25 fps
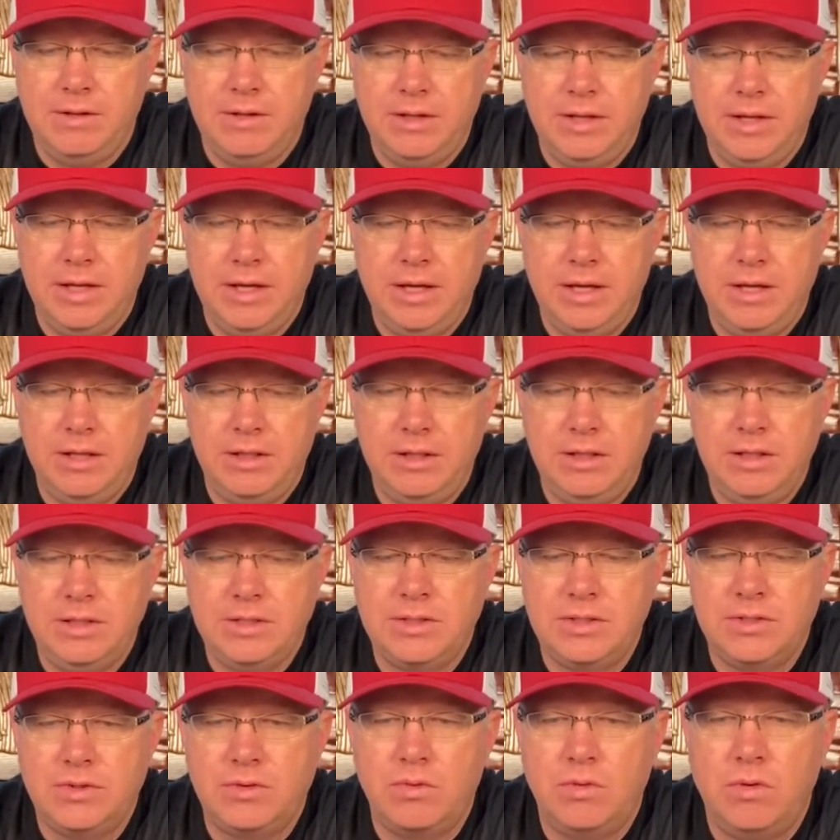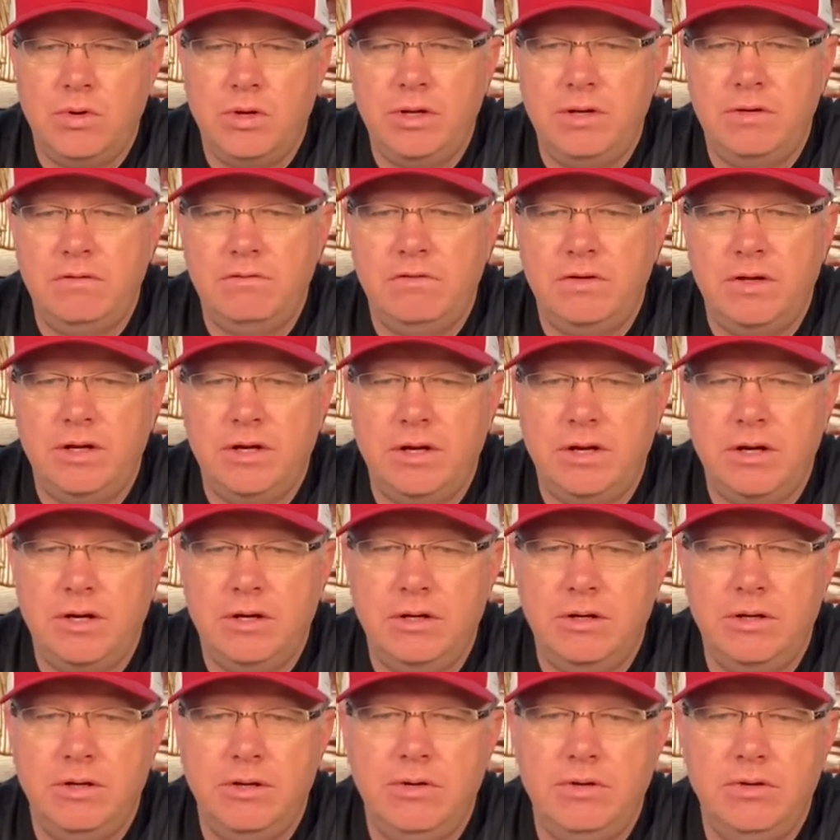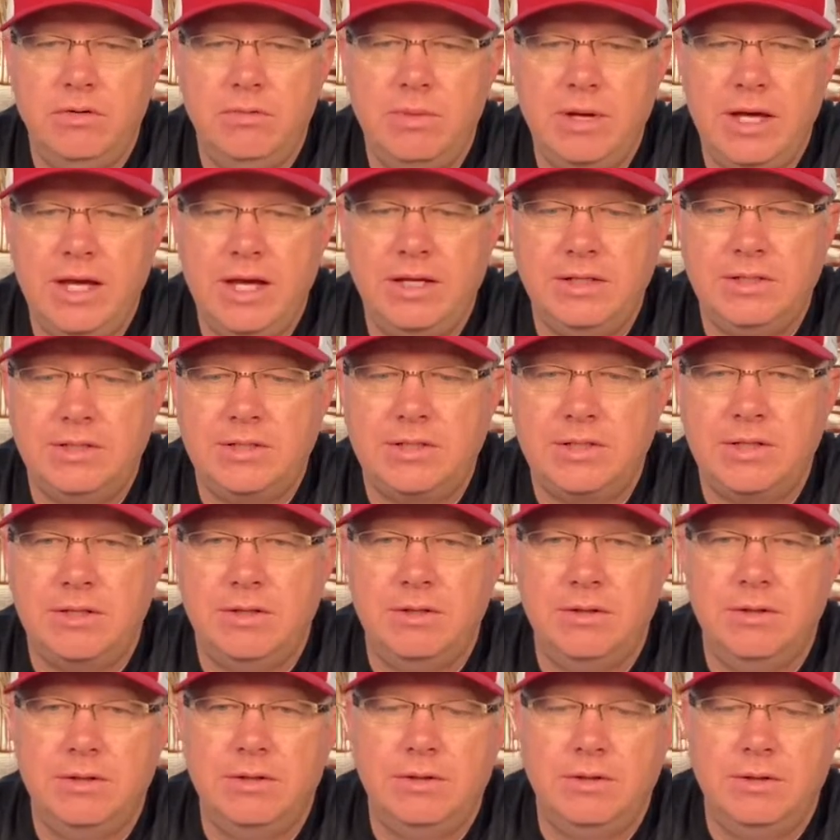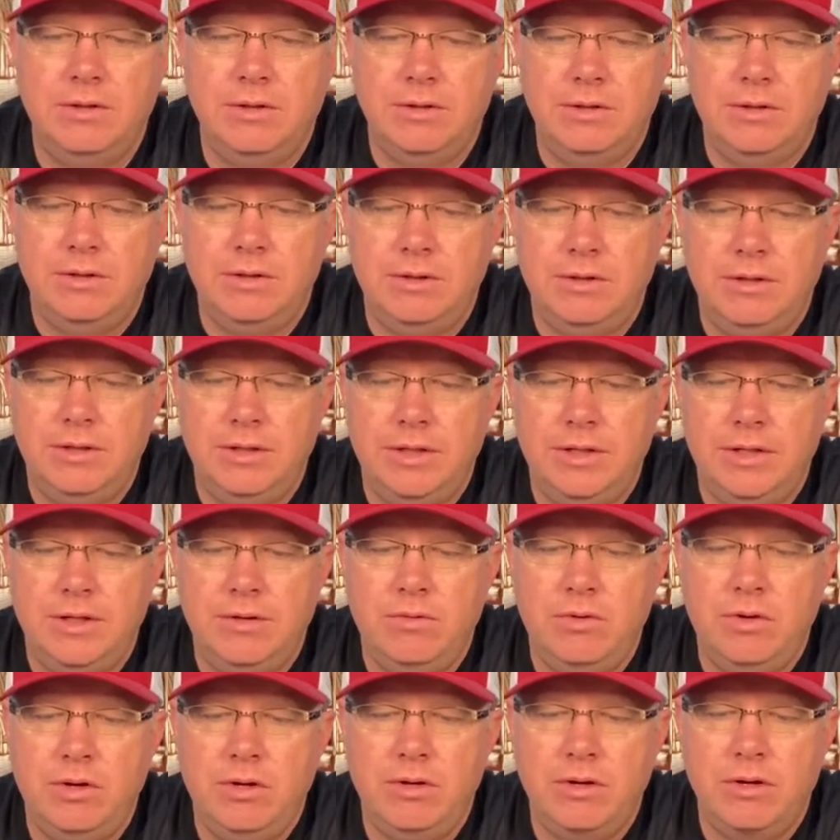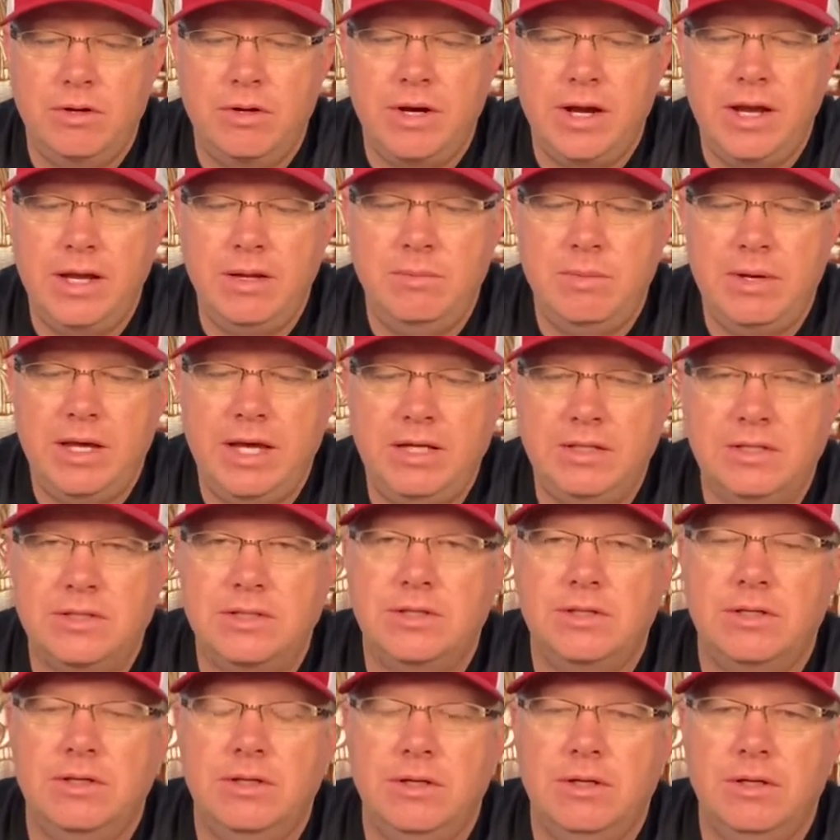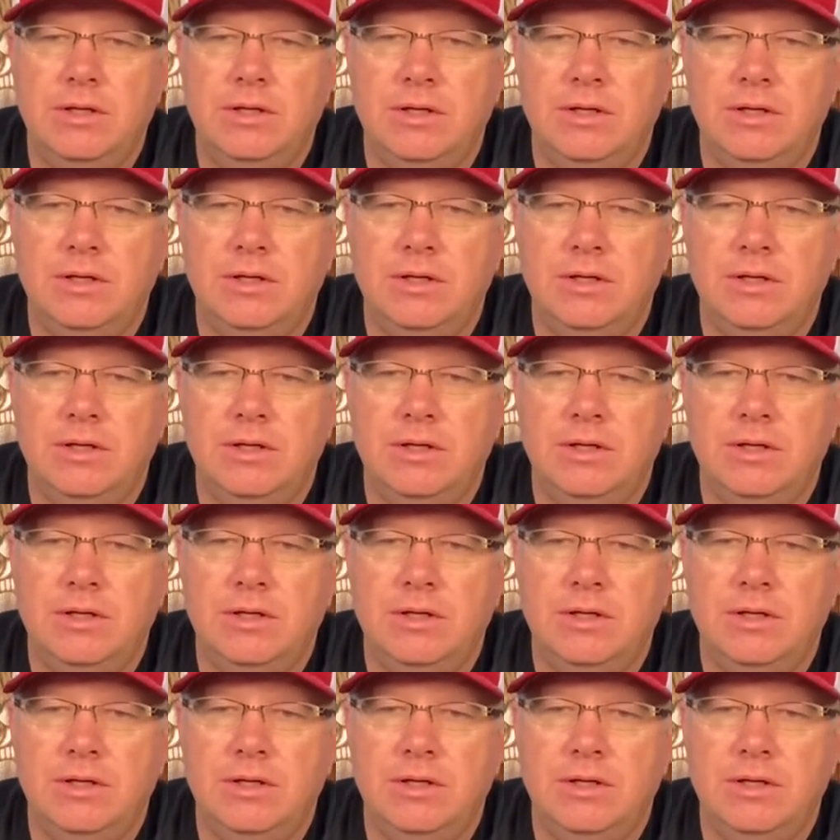And this is one of their new baits, uh, one of their crank baits.